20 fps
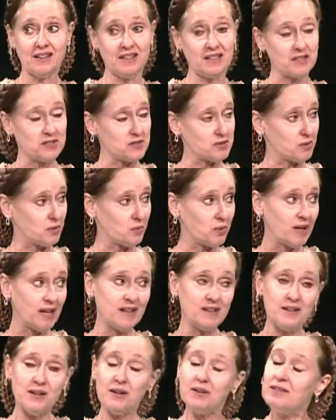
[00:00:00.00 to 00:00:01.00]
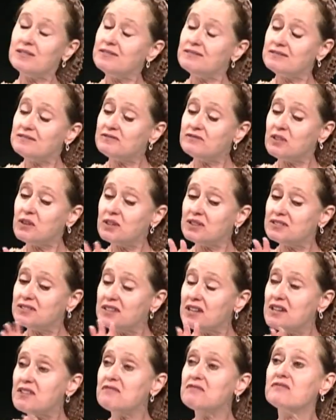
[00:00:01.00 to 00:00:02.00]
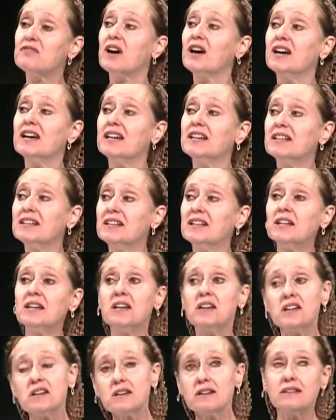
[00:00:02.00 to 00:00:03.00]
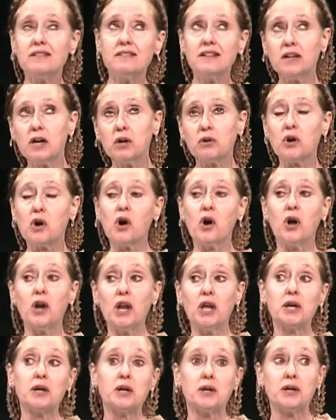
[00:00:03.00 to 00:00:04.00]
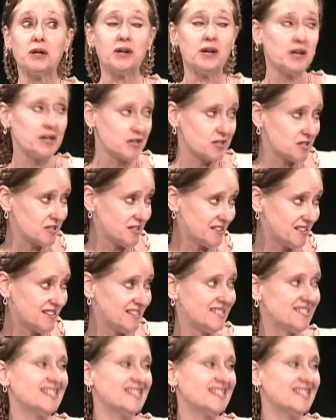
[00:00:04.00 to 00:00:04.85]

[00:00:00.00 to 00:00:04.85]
It's well known for the fine alcoholic concoctions.